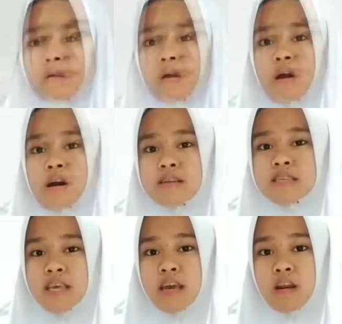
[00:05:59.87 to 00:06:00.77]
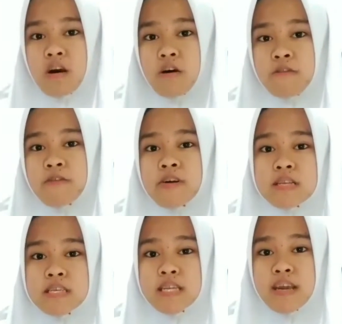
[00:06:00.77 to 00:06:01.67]
on a scale of
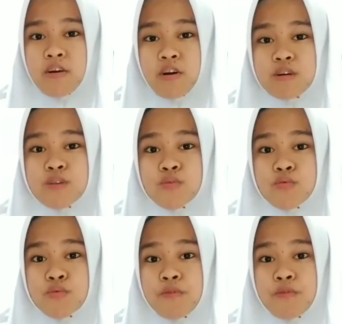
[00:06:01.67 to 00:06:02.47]
0 to